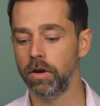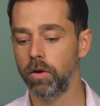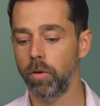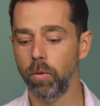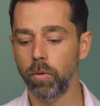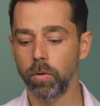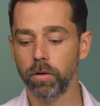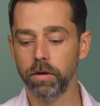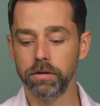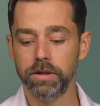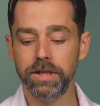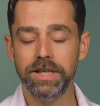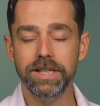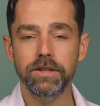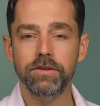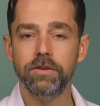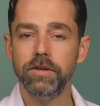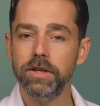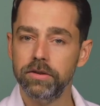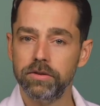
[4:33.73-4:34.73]
or
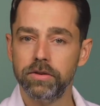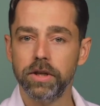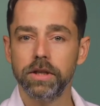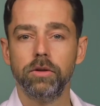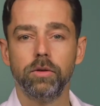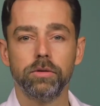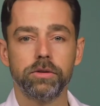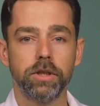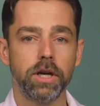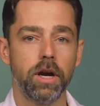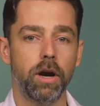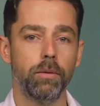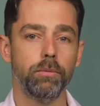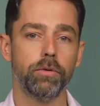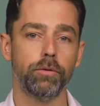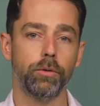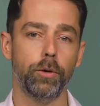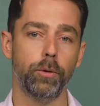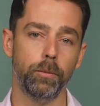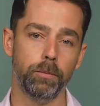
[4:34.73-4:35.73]
D C signal to come
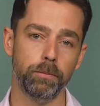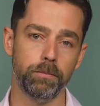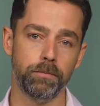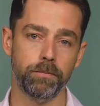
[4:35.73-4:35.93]
through.